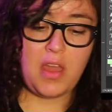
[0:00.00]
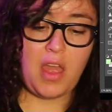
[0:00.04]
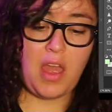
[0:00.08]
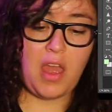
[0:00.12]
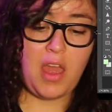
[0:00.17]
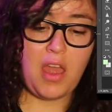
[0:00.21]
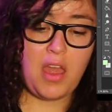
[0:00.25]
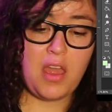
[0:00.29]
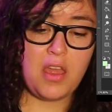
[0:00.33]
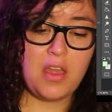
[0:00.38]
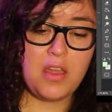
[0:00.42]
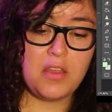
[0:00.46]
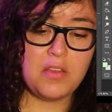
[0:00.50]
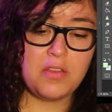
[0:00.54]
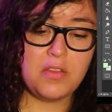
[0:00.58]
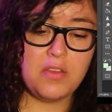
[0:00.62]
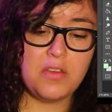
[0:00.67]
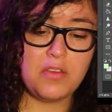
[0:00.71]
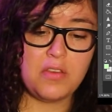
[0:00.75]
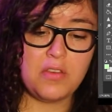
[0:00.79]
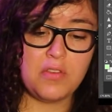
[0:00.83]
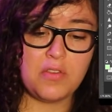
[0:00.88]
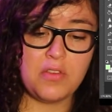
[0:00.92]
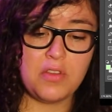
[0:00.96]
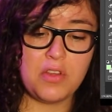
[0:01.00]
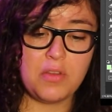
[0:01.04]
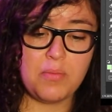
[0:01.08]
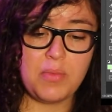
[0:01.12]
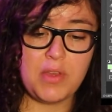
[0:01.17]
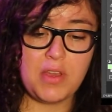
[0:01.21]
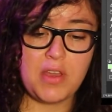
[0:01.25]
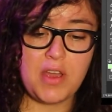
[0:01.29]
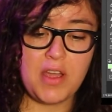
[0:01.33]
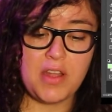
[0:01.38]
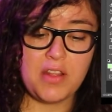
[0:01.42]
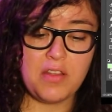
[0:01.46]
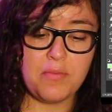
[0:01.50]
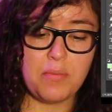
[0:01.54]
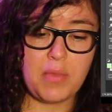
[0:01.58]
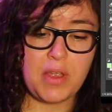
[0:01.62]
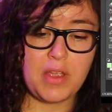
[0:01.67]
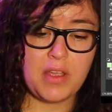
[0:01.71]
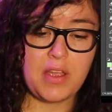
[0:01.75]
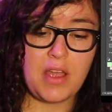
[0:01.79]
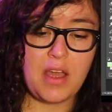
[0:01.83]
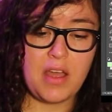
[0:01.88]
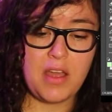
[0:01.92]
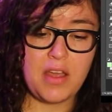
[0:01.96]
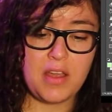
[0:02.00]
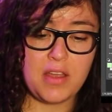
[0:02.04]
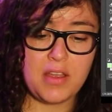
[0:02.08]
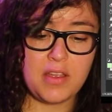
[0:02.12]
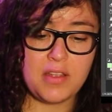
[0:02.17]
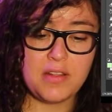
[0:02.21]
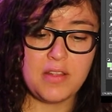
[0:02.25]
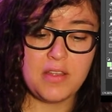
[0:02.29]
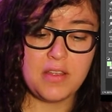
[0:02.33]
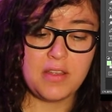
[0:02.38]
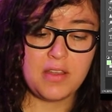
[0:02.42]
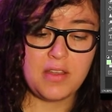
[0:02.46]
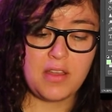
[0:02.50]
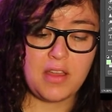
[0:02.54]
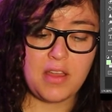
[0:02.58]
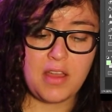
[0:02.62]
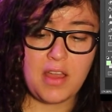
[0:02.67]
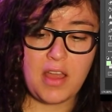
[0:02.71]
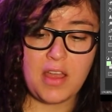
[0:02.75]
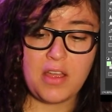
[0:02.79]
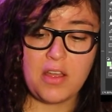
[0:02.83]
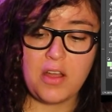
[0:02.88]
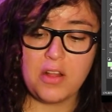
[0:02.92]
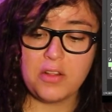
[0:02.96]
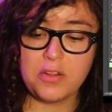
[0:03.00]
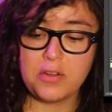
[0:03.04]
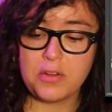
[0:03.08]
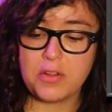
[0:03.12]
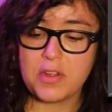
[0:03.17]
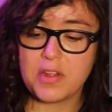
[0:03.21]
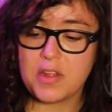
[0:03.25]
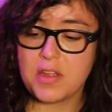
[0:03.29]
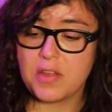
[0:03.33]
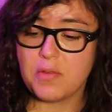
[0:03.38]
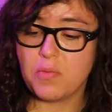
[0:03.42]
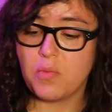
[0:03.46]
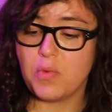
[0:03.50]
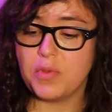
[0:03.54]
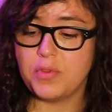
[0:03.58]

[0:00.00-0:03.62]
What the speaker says: And this is going to be kind of my guide. I colored it in